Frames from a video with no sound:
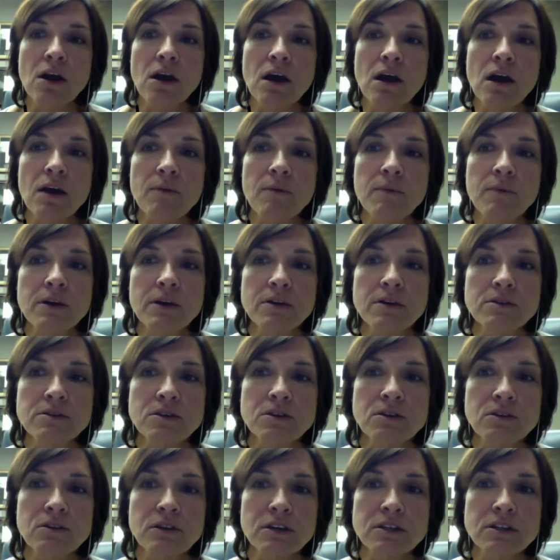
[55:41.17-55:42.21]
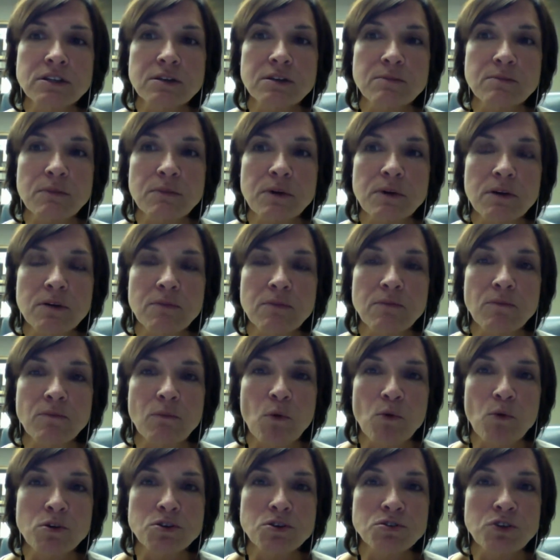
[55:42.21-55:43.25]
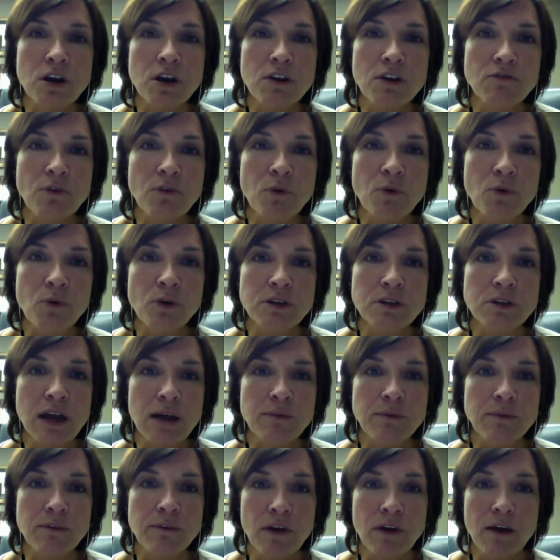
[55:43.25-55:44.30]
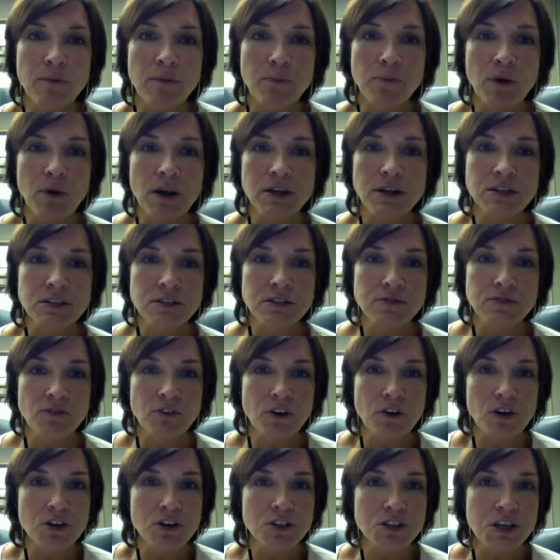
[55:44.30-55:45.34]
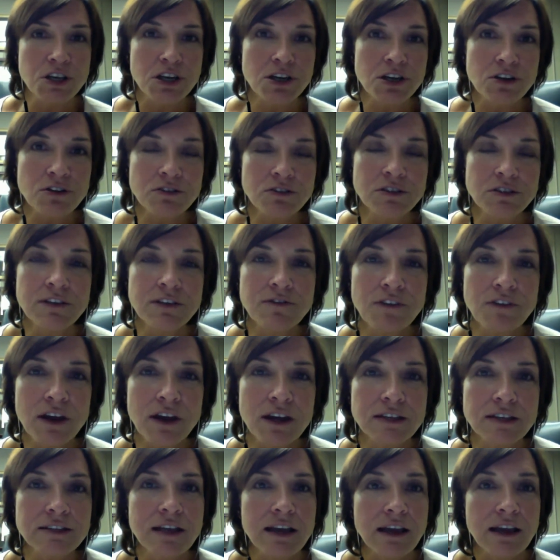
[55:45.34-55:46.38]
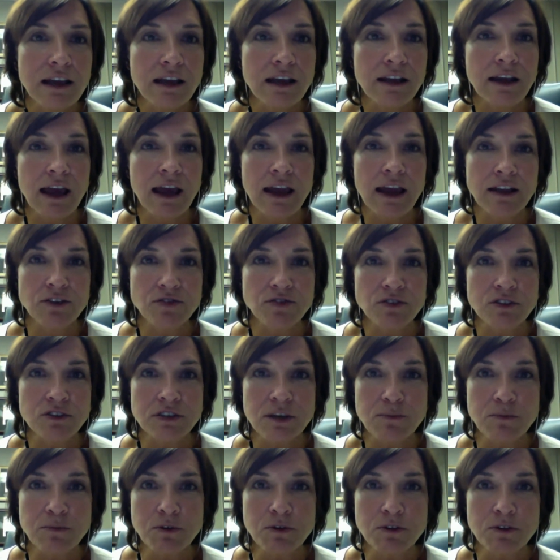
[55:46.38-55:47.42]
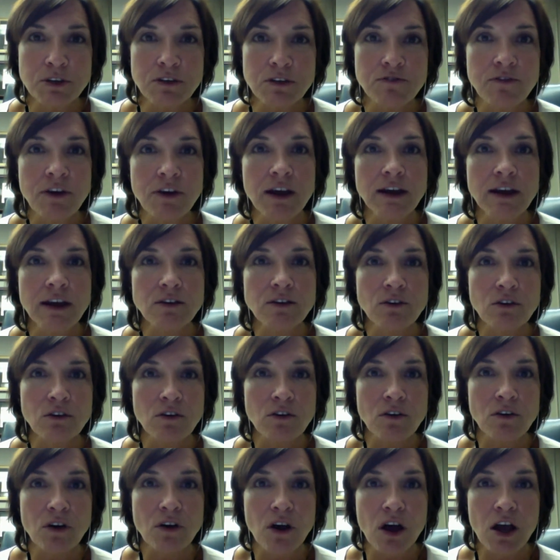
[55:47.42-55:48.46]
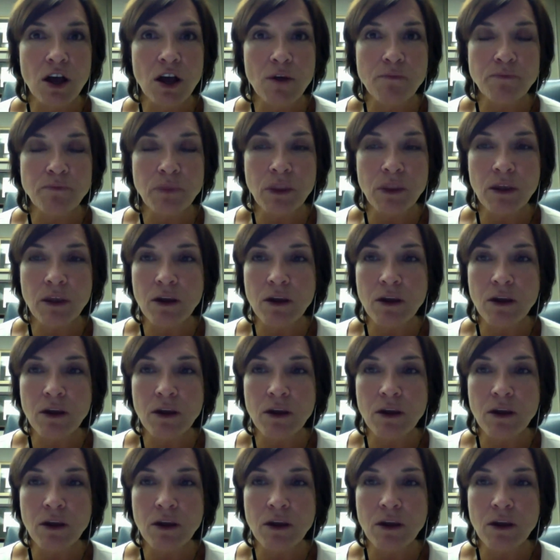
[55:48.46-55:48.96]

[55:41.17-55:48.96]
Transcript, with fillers: Um, certainly some more straightforward types of operations for congenital defects like an atrial septal defect or um,